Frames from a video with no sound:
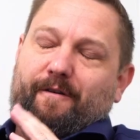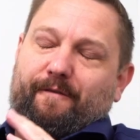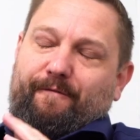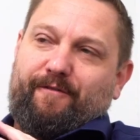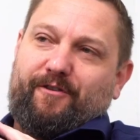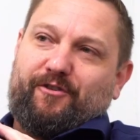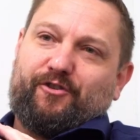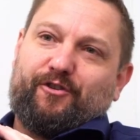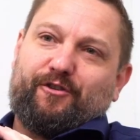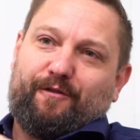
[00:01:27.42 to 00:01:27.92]
a
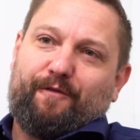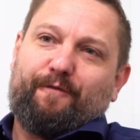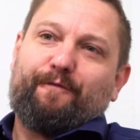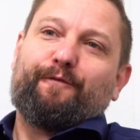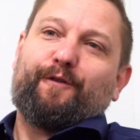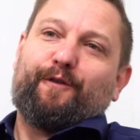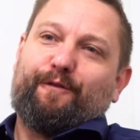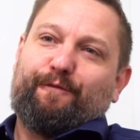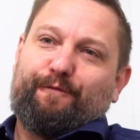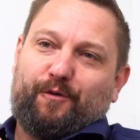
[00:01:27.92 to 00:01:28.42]
vision
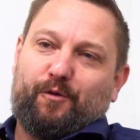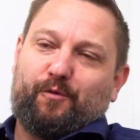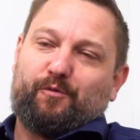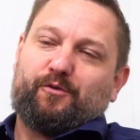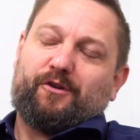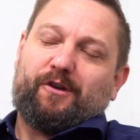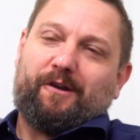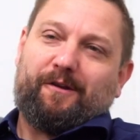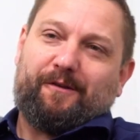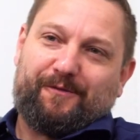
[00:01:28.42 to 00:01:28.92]
for the
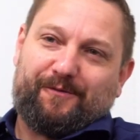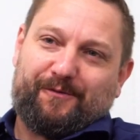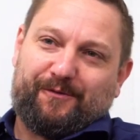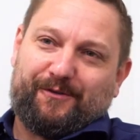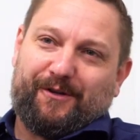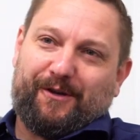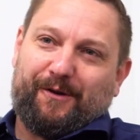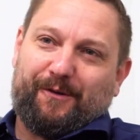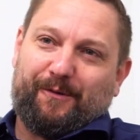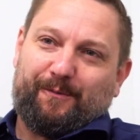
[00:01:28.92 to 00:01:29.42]
future.
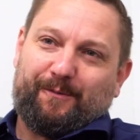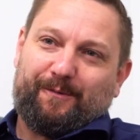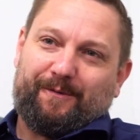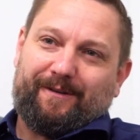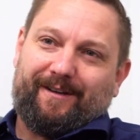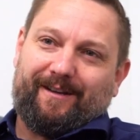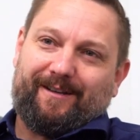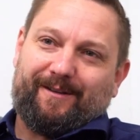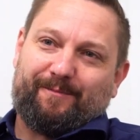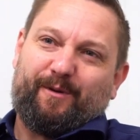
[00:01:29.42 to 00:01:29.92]
So
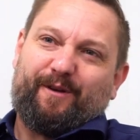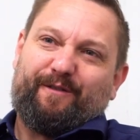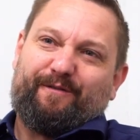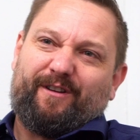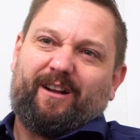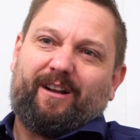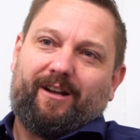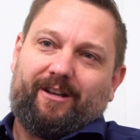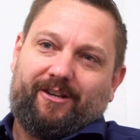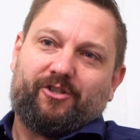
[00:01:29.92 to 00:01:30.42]
yeah, a bit of
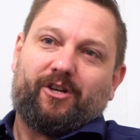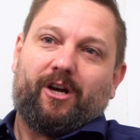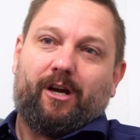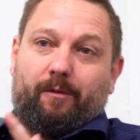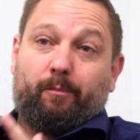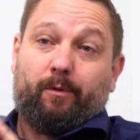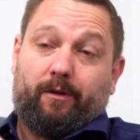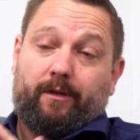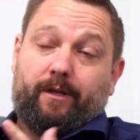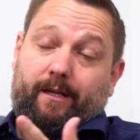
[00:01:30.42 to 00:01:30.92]
a
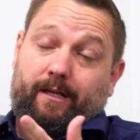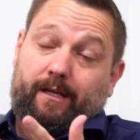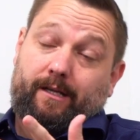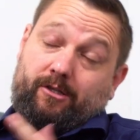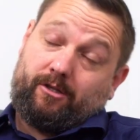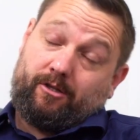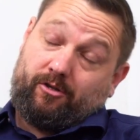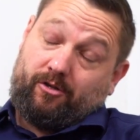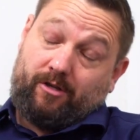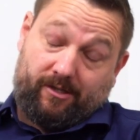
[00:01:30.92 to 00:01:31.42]
cliche, but yeah,
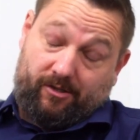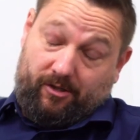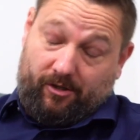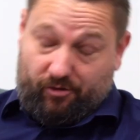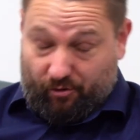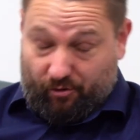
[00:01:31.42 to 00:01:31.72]
that's the truth.